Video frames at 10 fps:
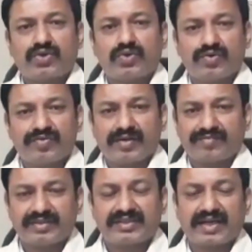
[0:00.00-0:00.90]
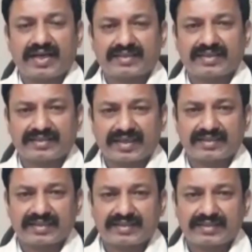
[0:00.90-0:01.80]
to do their physical
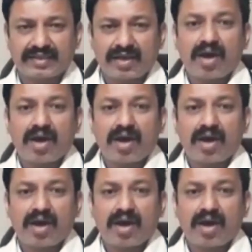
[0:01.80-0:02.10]
exercises,